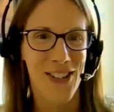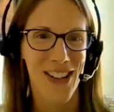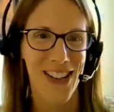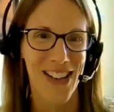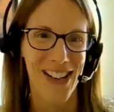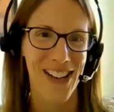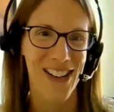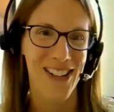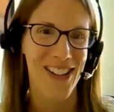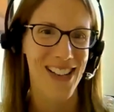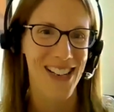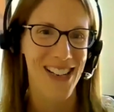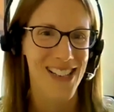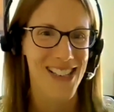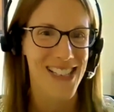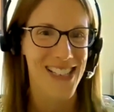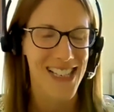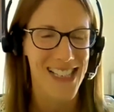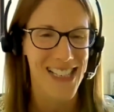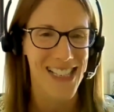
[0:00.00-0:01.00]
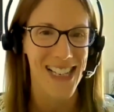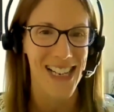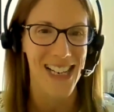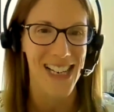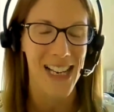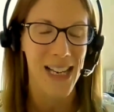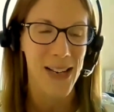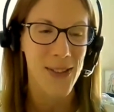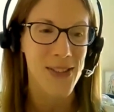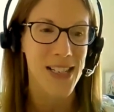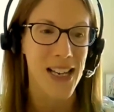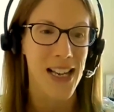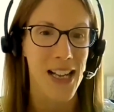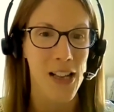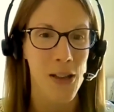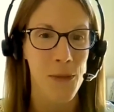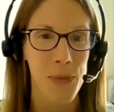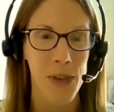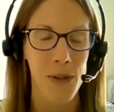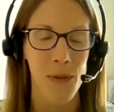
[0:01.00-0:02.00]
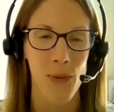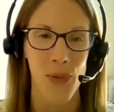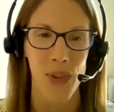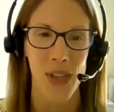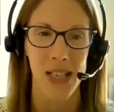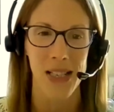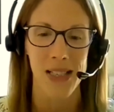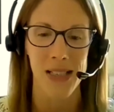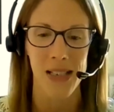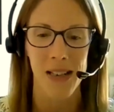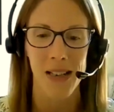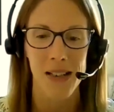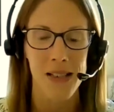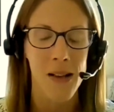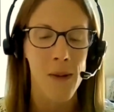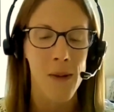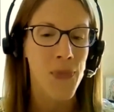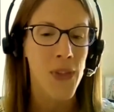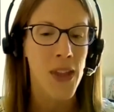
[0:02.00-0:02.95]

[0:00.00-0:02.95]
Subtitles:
in your day-to-day life to help you with these things.